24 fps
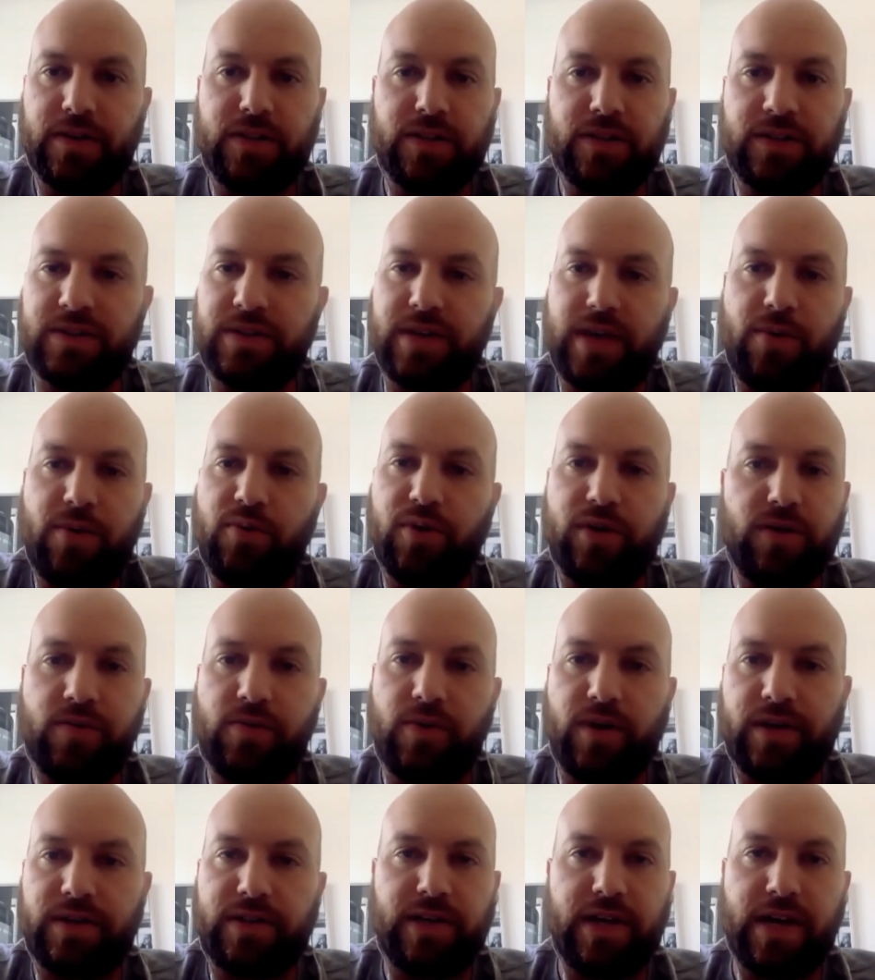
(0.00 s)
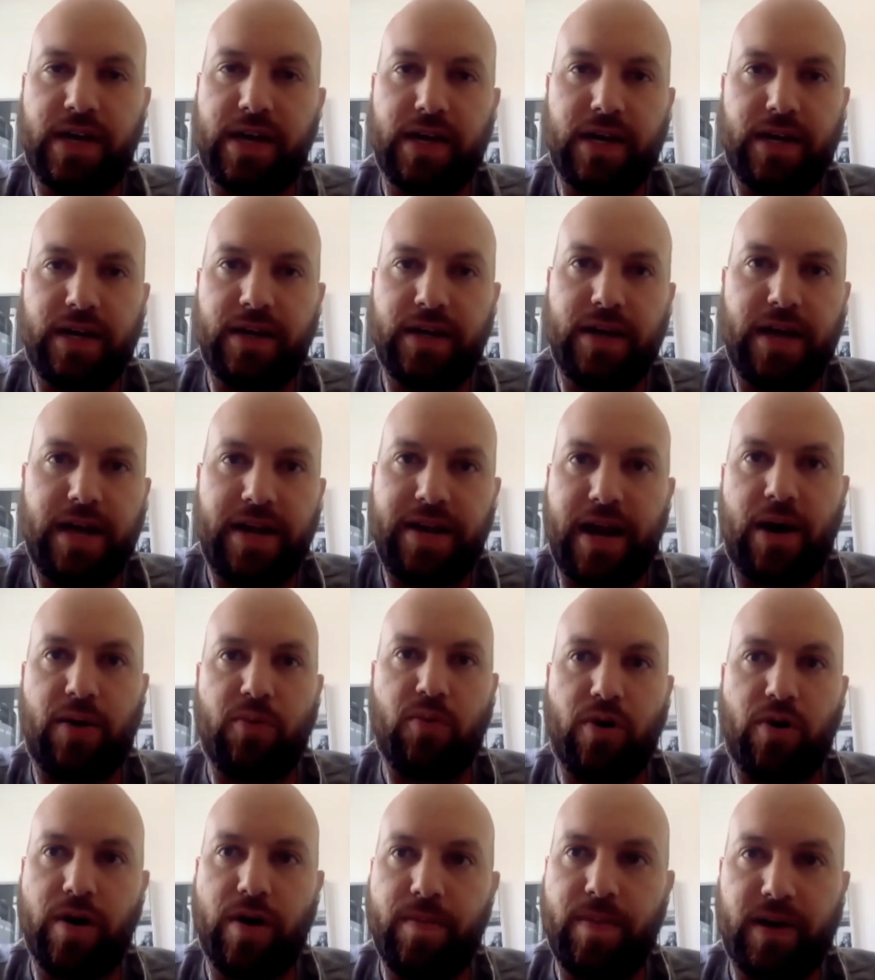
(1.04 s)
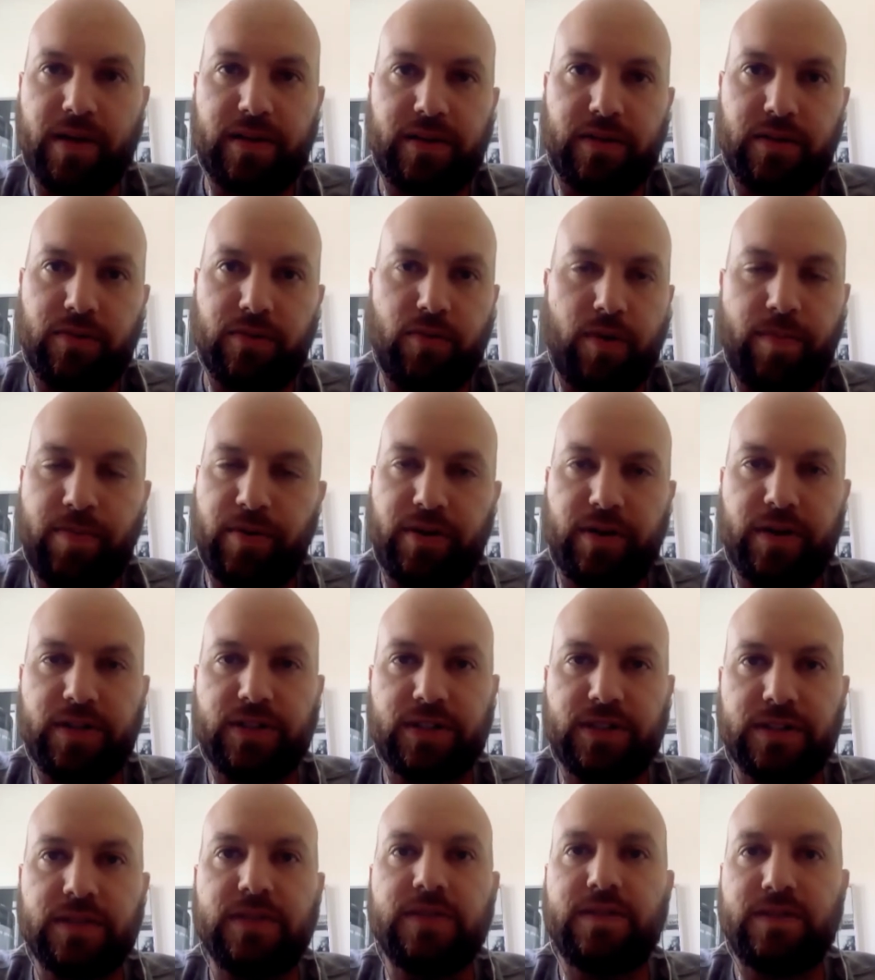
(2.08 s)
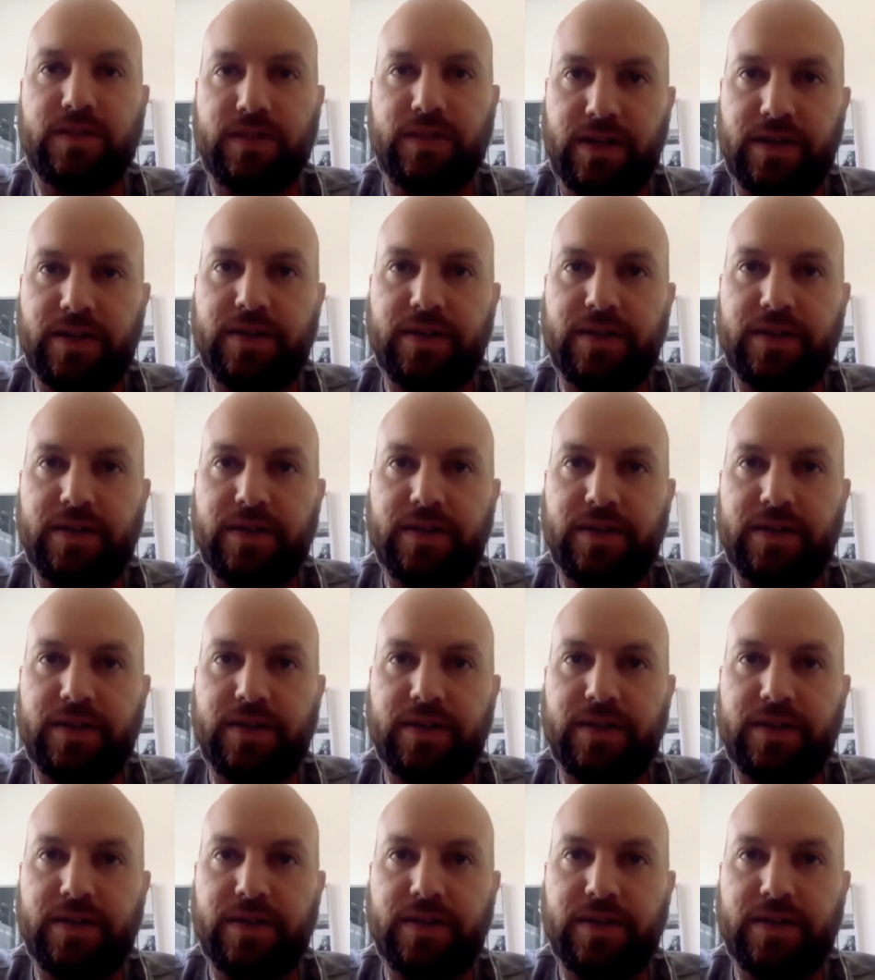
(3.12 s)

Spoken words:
just say what you want to say and not worry about the repercussions. Yeah.